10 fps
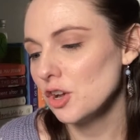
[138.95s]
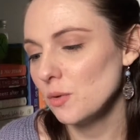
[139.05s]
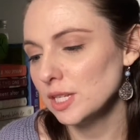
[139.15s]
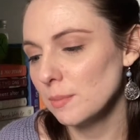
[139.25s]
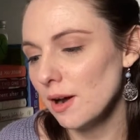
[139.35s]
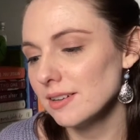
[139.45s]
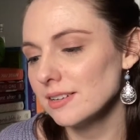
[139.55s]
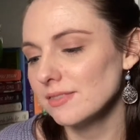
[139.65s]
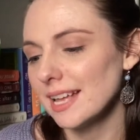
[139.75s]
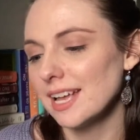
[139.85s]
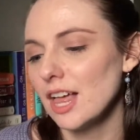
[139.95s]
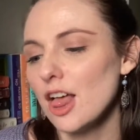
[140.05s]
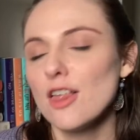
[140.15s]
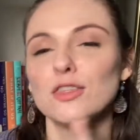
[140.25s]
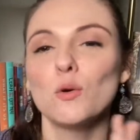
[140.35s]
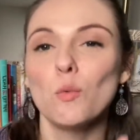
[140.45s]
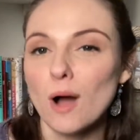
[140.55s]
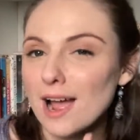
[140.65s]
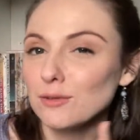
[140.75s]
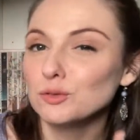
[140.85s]
who is part of like the
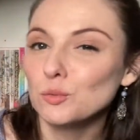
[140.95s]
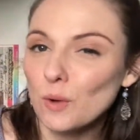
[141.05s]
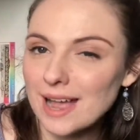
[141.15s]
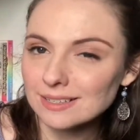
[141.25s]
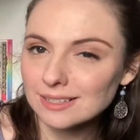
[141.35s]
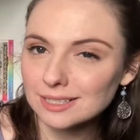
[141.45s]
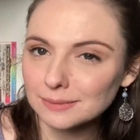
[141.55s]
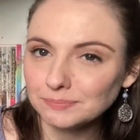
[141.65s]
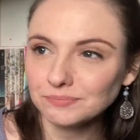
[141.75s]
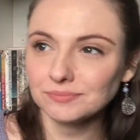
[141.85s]
Wild West.